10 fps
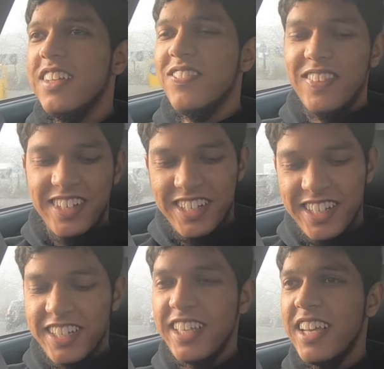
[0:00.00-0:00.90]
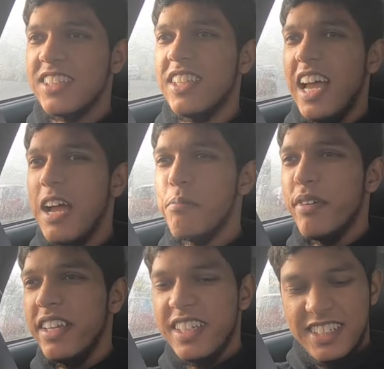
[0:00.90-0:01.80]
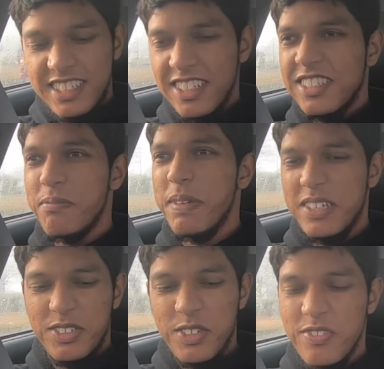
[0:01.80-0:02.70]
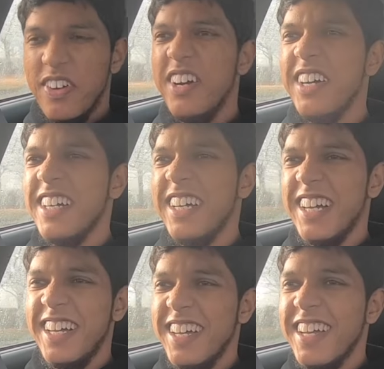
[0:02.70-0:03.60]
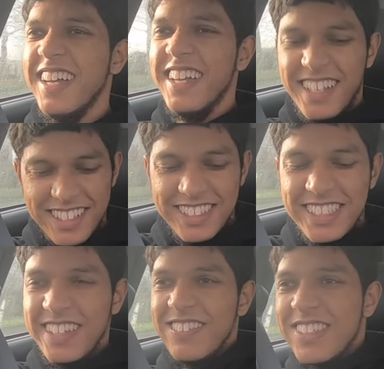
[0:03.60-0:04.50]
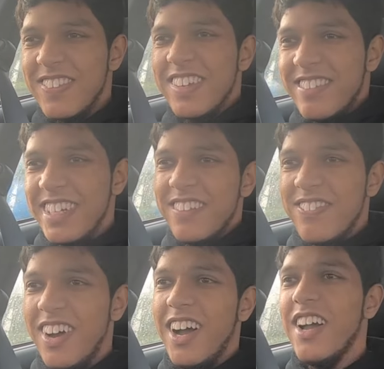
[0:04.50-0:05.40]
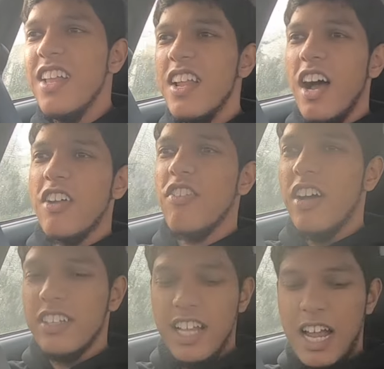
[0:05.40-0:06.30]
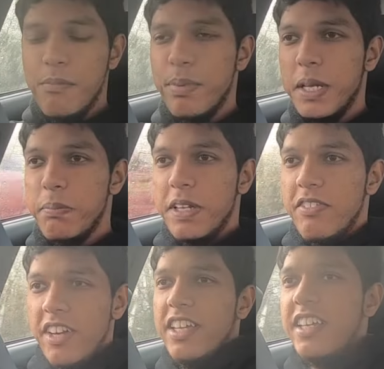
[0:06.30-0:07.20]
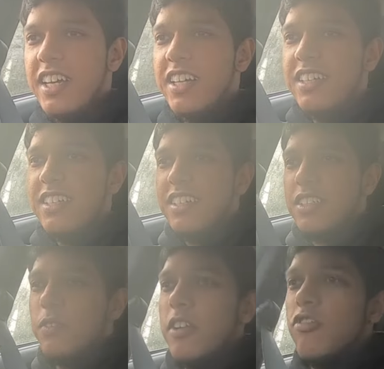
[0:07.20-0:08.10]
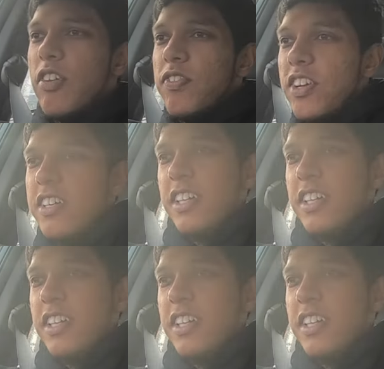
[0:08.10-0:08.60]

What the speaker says: But yeah, yeah, so the handbrake, it's just a bit too far. It just seems to be really far. I'd rather the handbrake be right here, so when I drift it I can